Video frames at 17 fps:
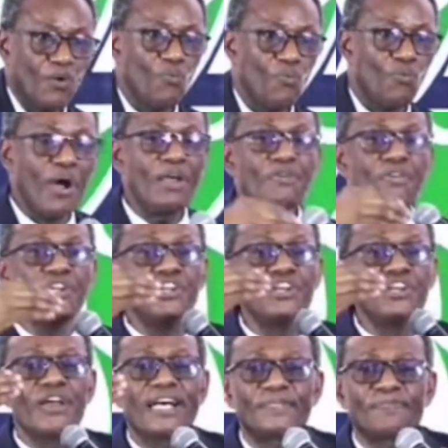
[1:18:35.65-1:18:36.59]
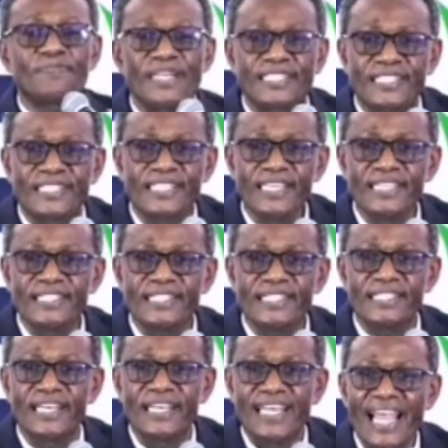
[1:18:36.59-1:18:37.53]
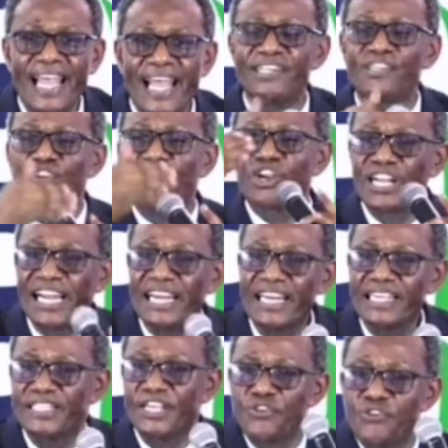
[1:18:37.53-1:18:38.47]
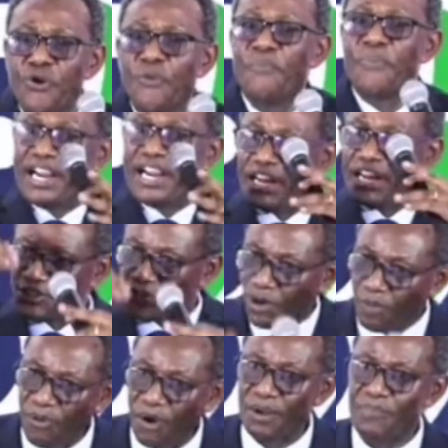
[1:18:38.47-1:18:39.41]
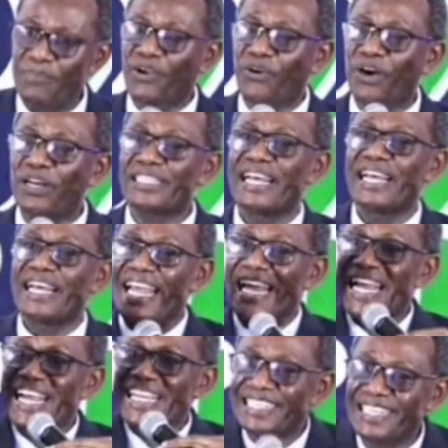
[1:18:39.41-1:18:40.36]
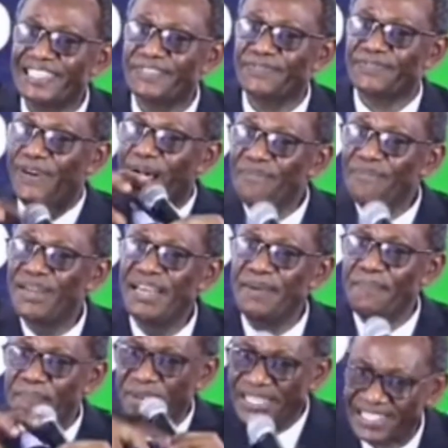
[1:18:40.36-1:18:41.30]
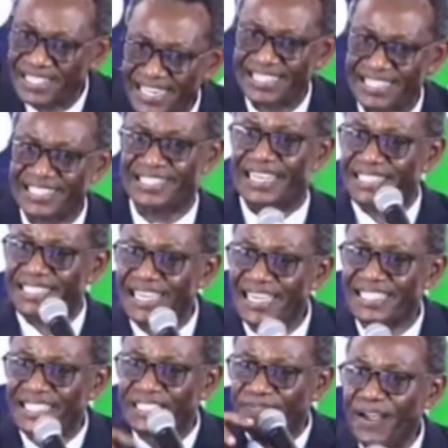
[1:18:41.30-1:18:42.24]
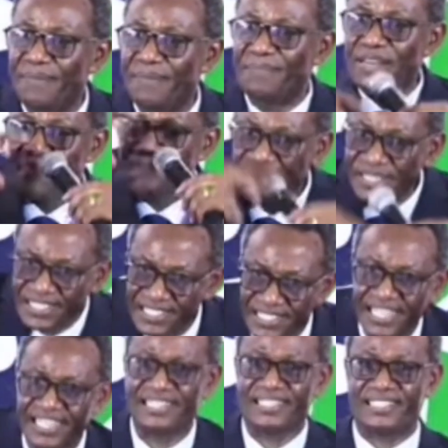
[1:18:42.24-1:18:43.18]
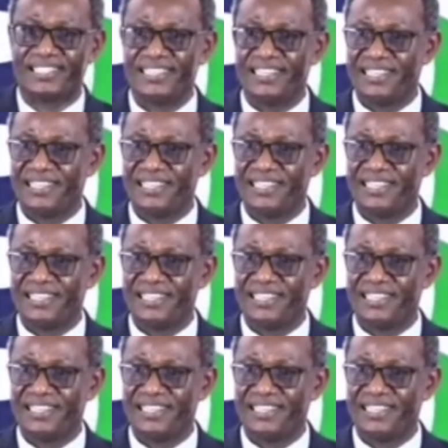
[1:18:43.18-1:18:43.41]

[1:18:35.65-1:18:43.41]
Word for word: When you need your expertise and your knowledge, you bring it on board because it is family business. The church is family business.